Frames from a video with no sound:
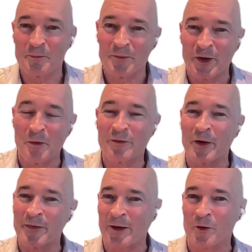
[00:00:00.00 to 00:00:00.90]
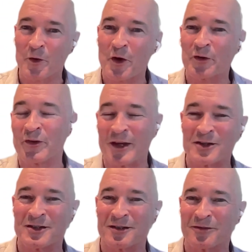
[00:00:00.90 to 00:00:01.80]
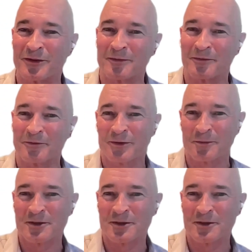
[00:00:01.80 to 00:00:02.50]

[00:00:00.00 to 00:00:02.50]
So we've got that cross-section from